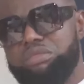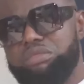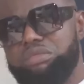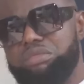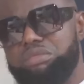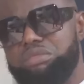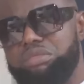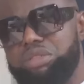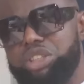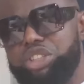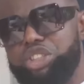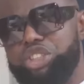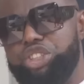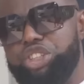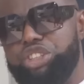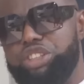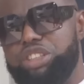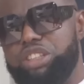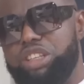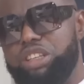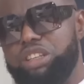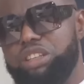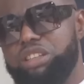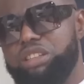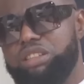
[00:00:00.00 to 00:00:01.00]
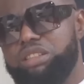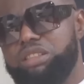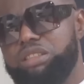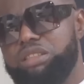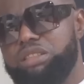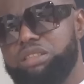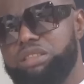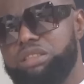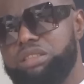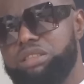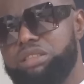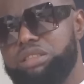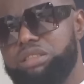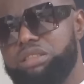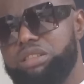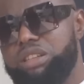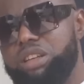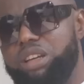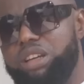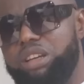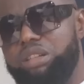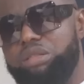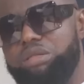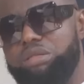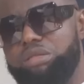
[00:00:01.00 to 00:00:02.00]
What did they say?
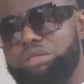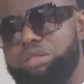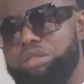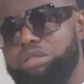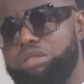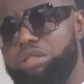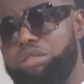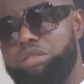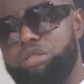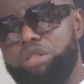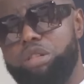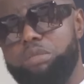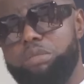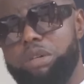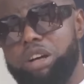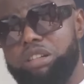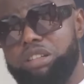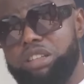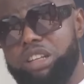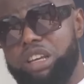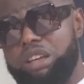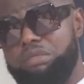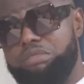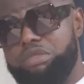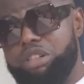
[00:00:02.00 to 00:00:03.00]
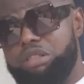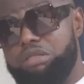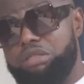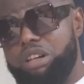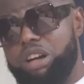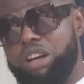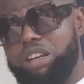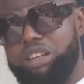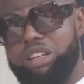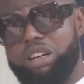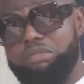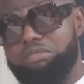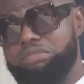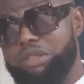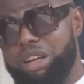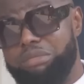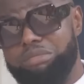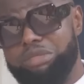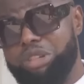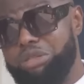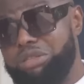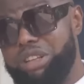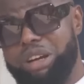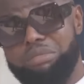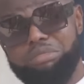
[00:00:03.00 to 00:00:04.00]
Hey, look, don't come and name me, right?
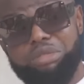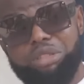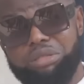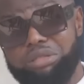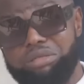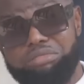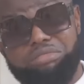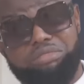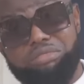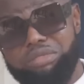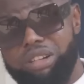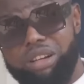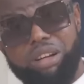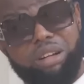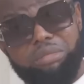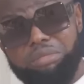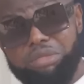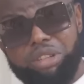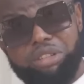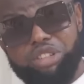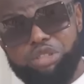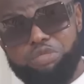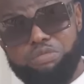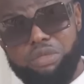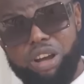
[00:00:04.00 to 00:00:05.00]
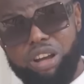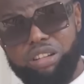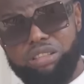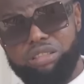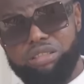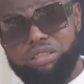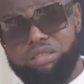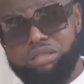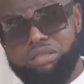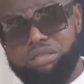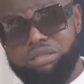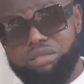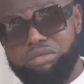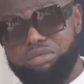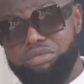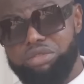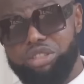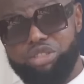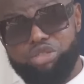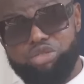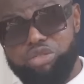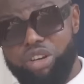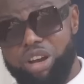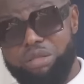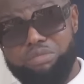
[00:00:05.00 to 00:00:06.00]
I'm not smart.
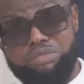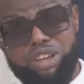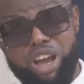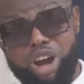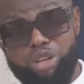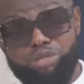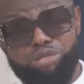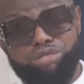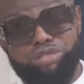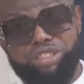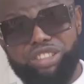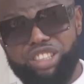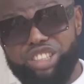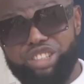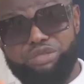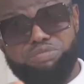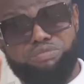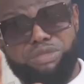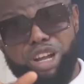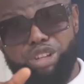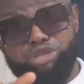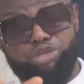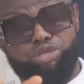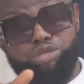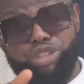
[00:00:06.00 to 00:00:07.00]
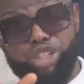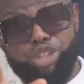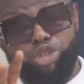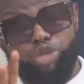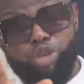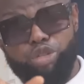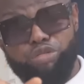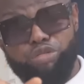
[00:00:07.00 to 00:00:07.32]
Try me, I will dismantle this